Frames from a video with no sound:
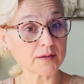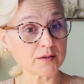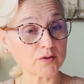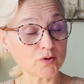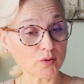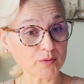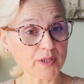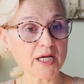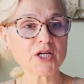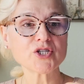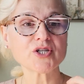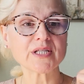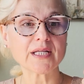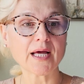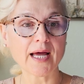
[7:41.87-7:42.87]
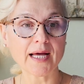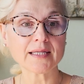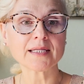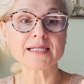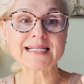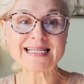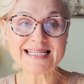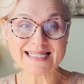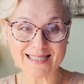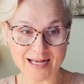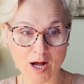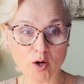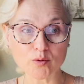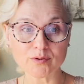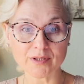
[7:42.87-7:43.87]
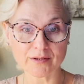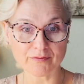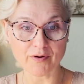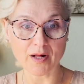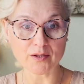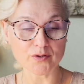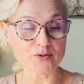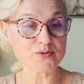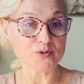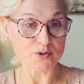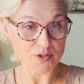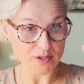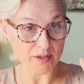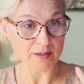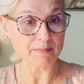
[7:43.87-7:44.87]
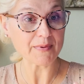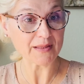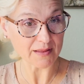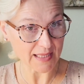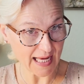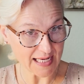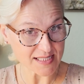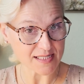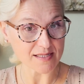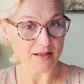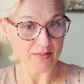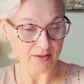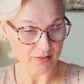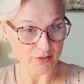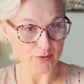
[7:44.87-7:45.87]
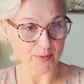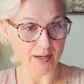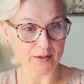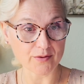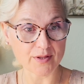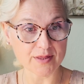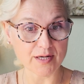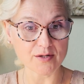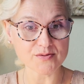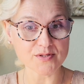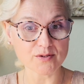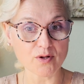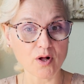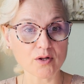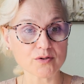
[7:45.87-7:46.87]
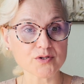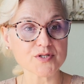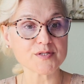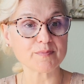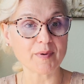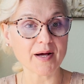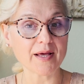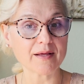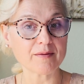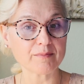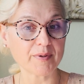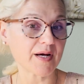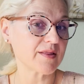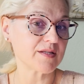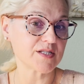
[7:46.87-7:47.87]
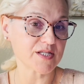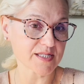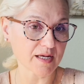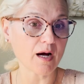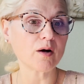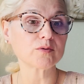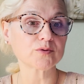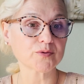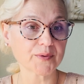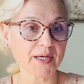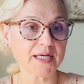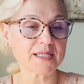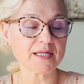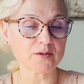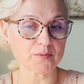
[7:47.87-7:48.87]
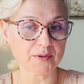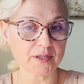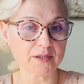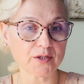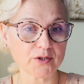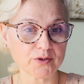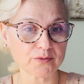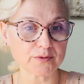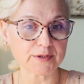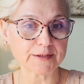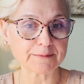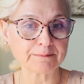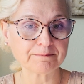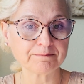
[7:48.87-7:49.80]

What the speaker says: donation at discounted value. So it's going to be less than $300,000 by the discount rate that we're going to use.